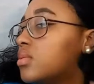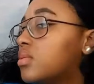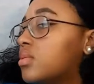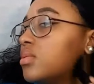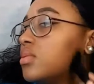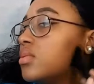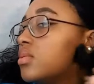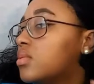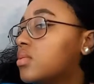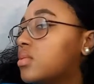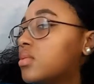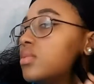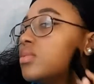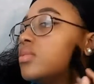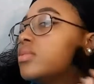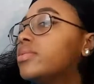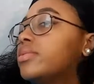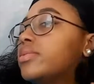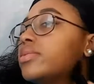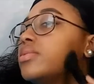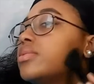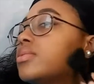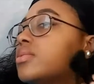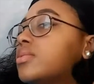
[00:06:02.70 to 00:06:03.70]
build the effect
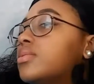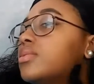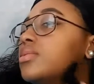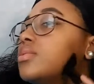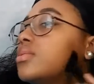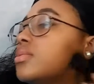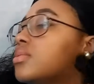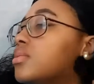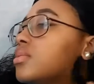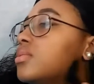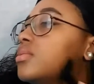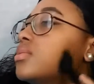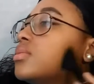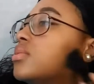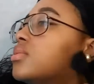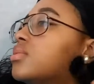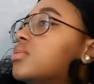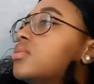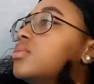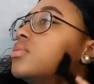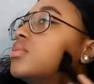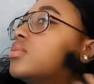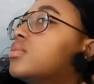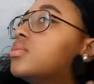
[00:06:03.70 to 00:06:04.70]
of having a slimmer
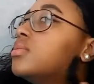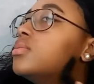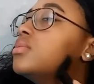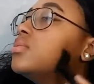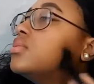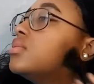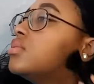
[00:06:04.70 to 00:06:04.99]
face.